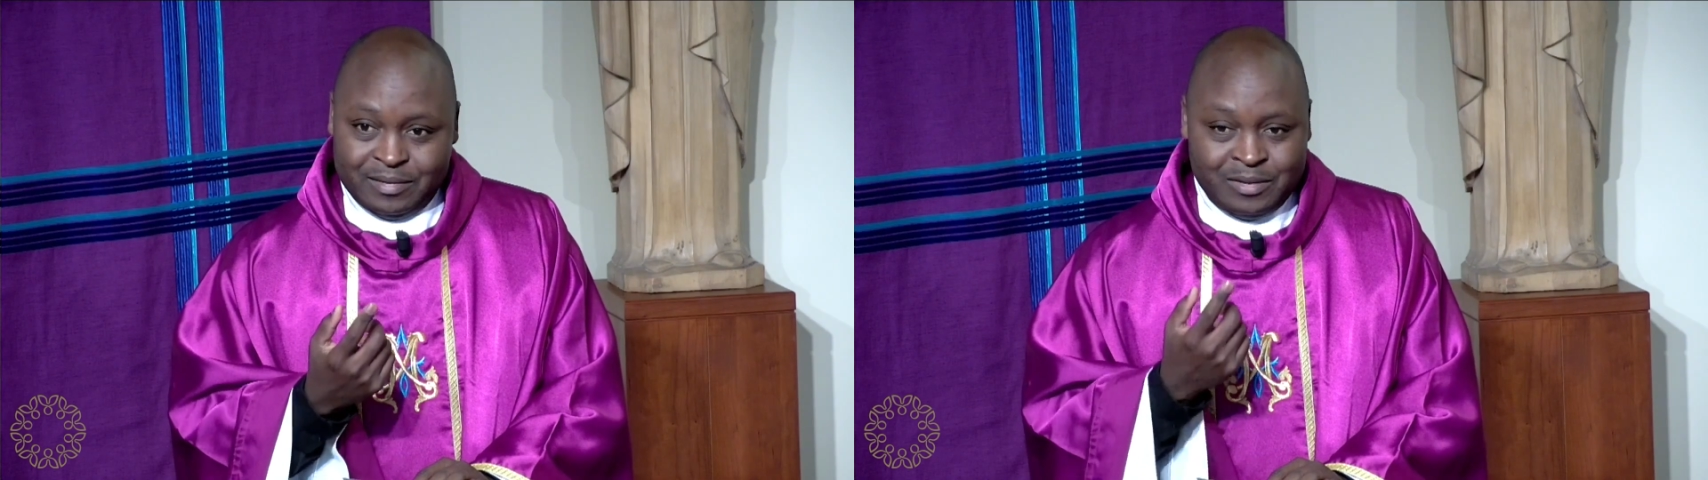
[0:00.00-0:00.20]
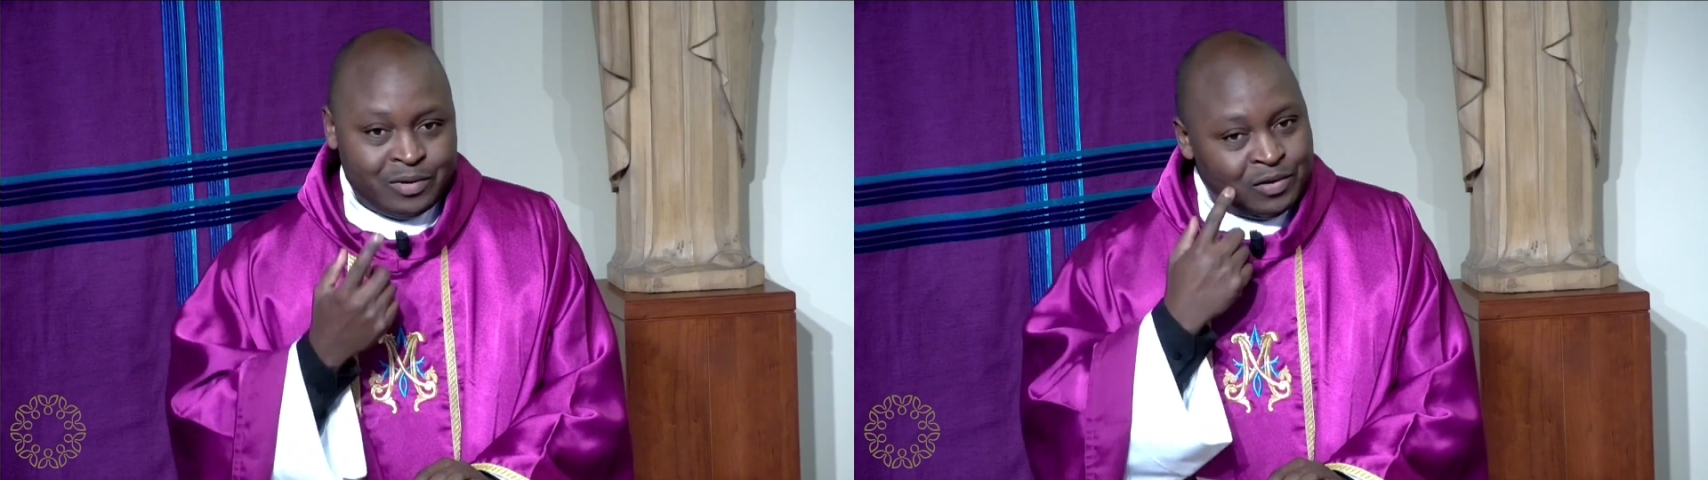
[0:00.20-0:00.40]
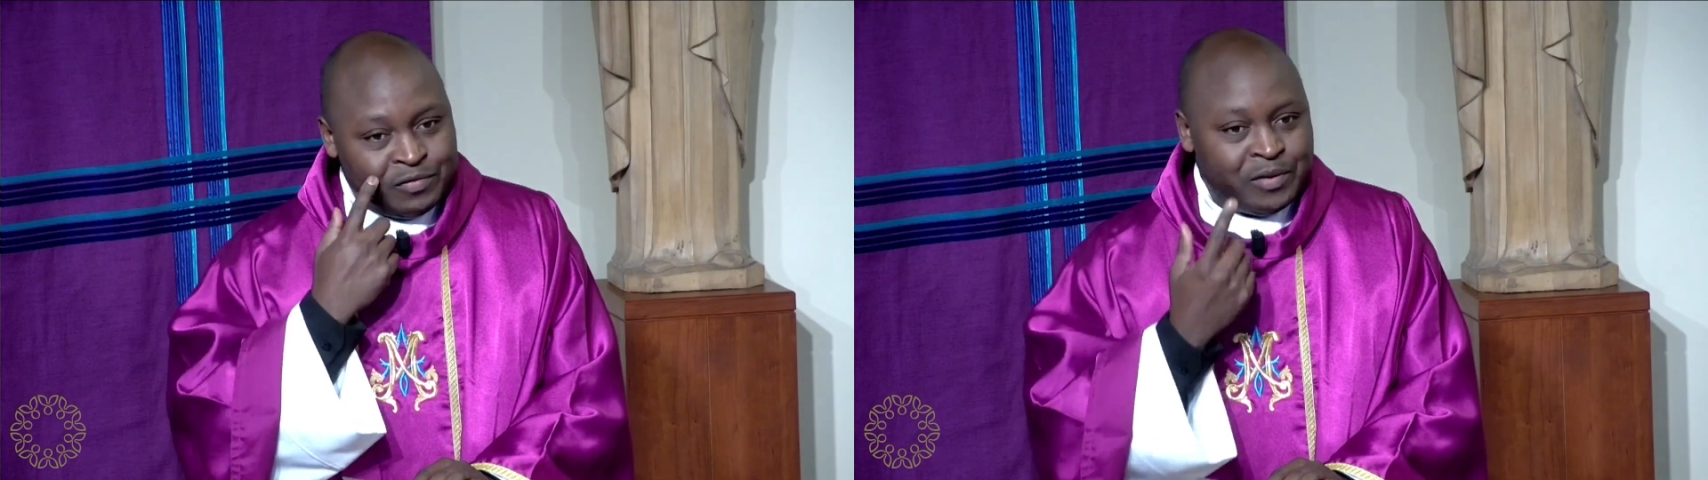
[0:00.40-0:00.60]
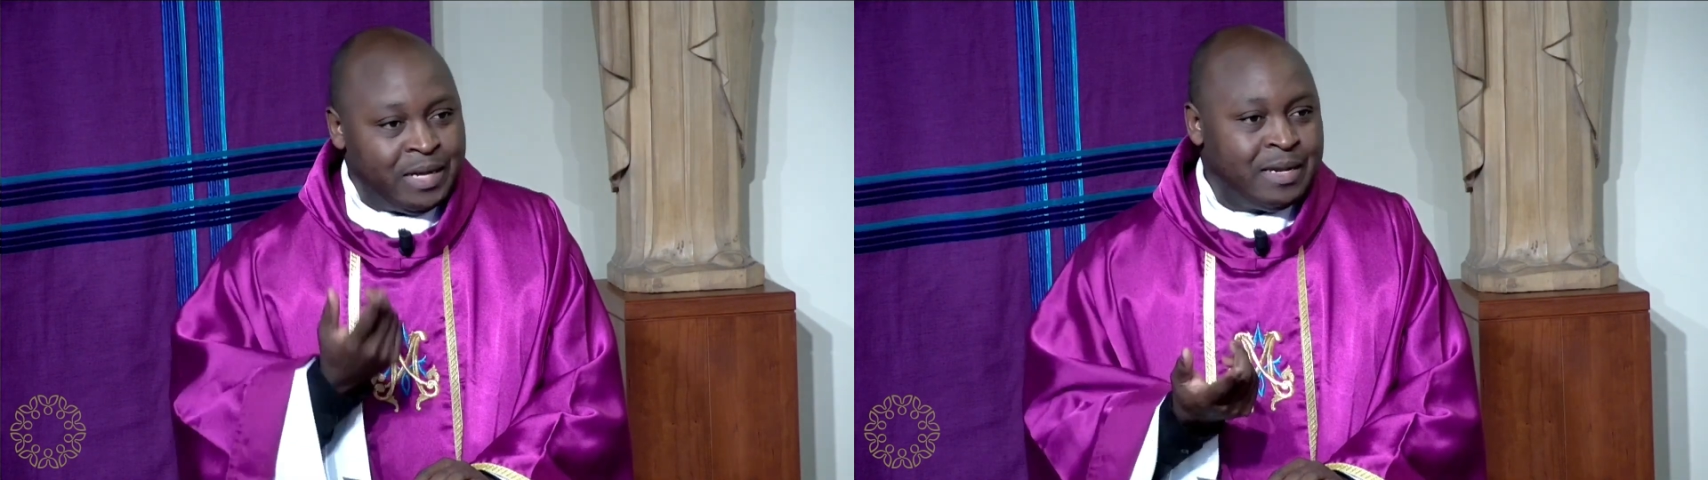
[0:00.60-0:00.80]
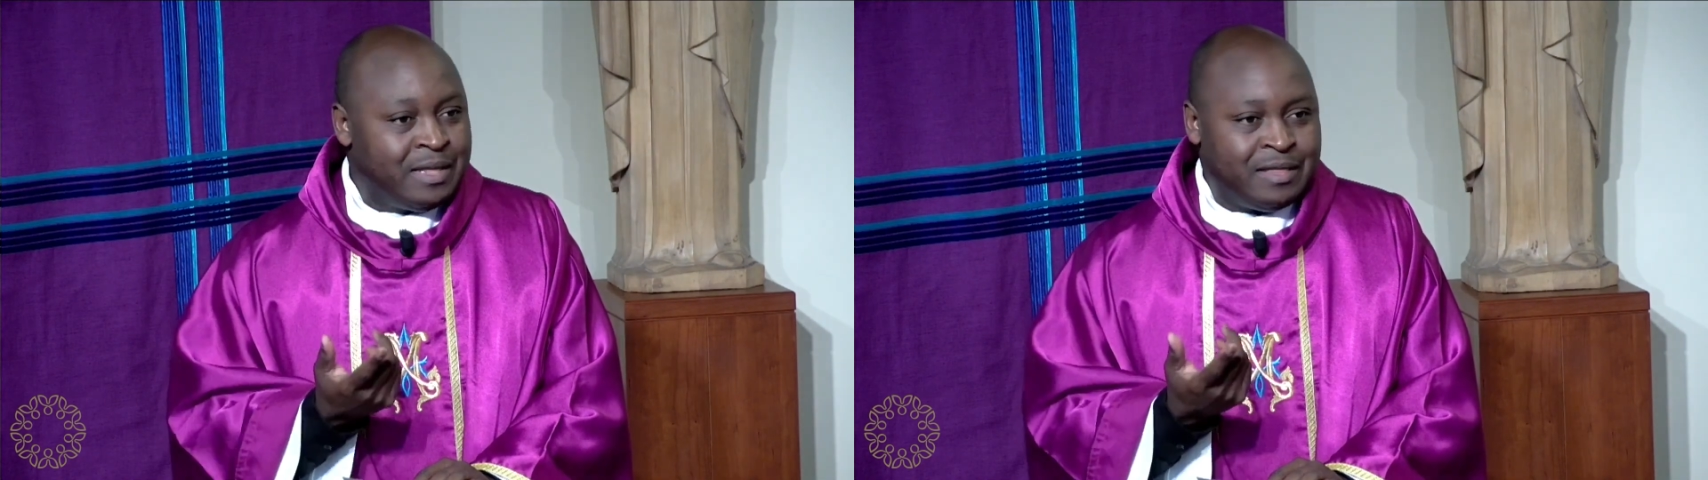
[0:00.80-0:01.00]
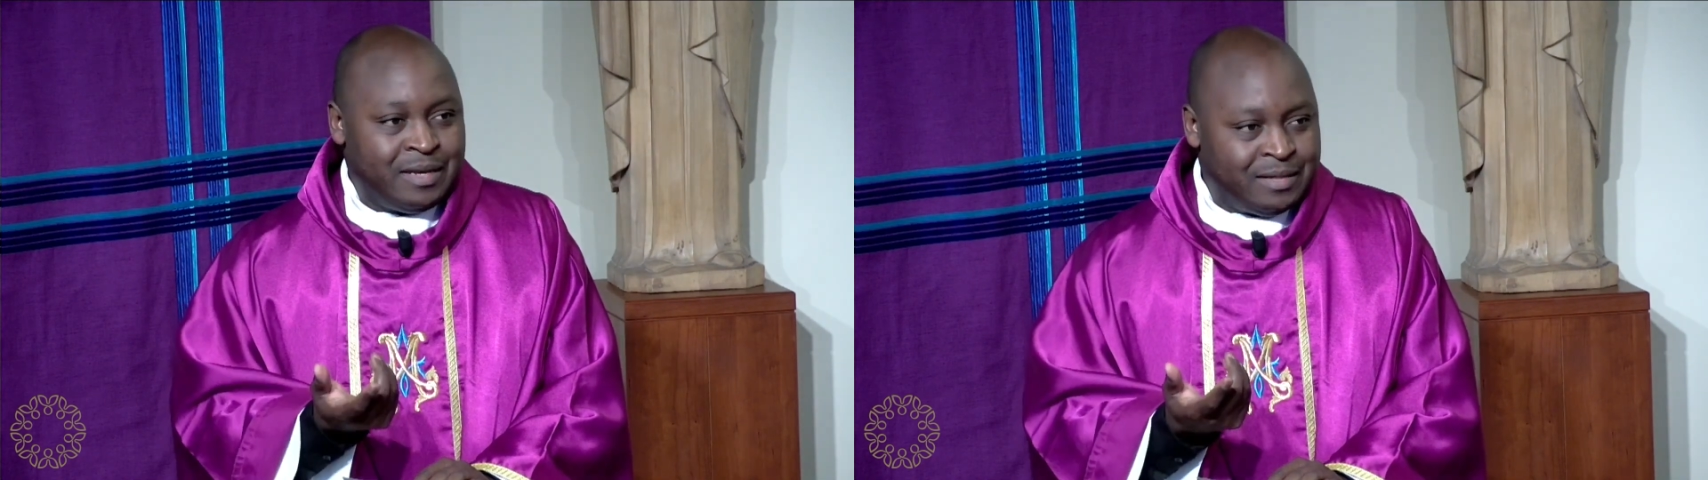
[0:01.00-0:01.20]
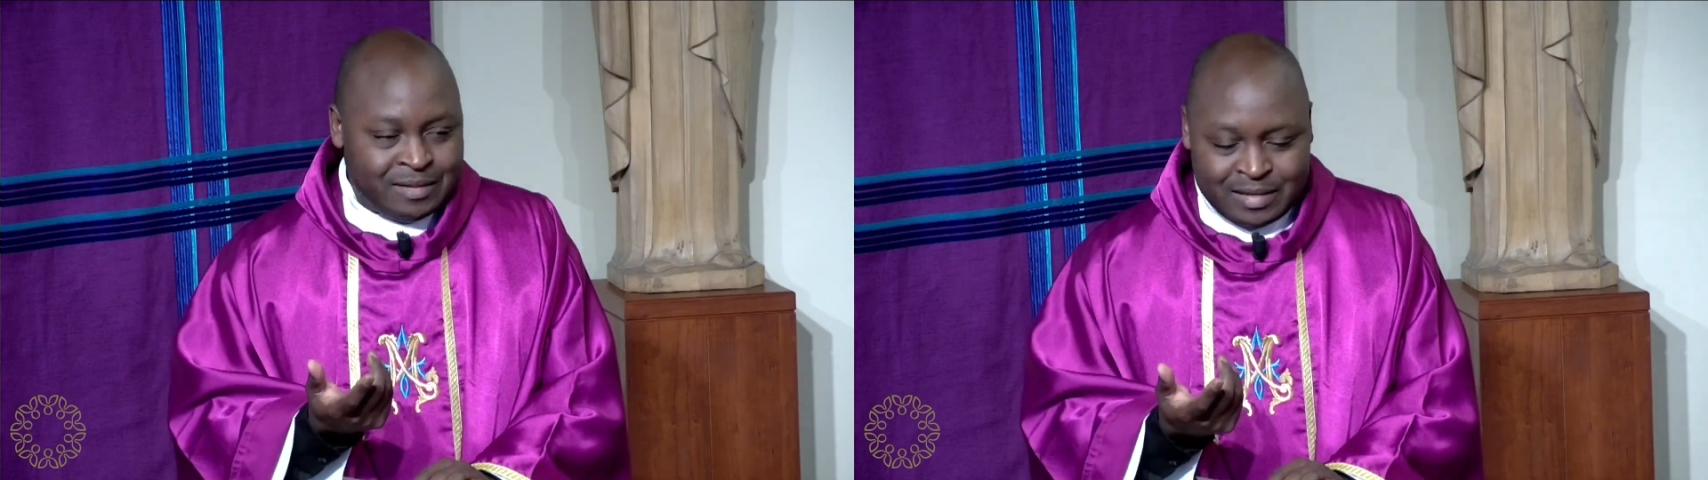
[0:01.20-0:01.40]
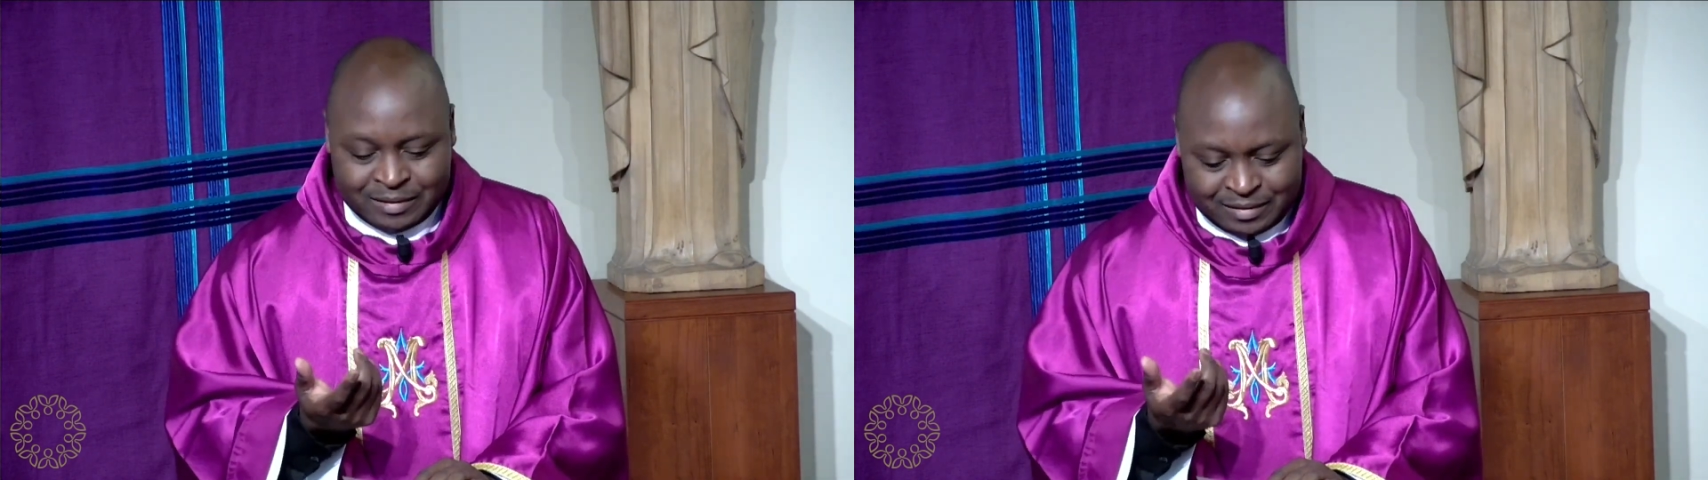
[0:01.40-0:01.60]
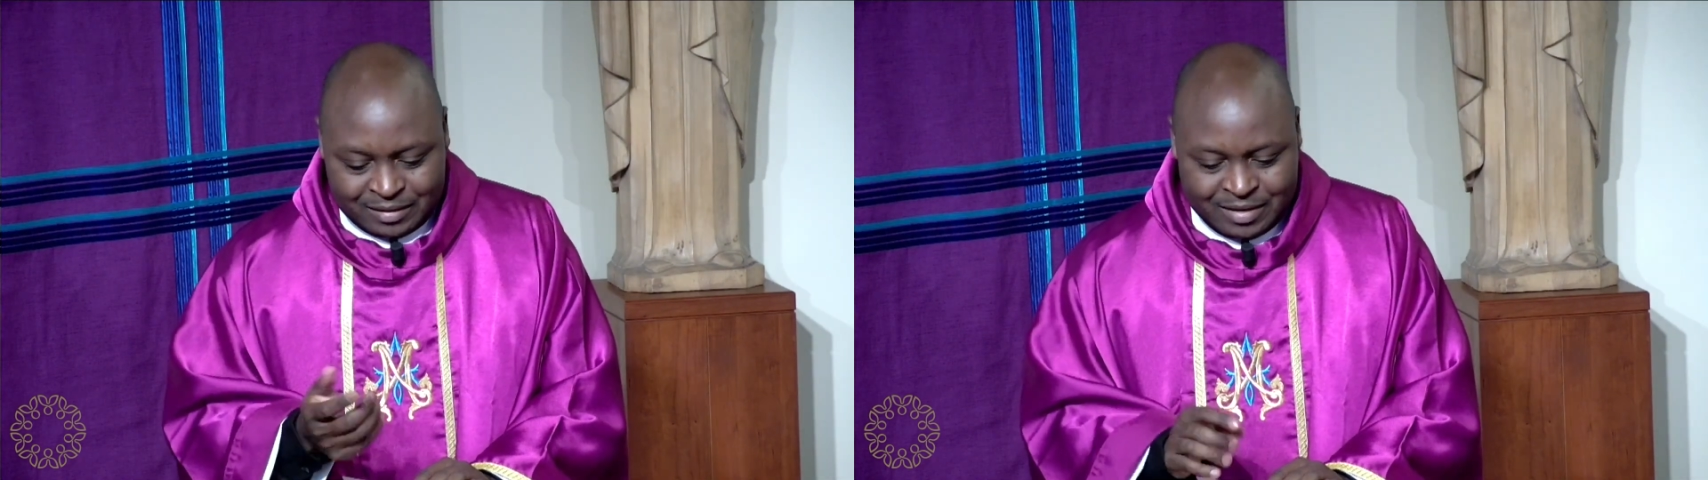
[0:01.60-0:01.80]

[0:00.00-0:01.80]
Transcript: Do not forget the things that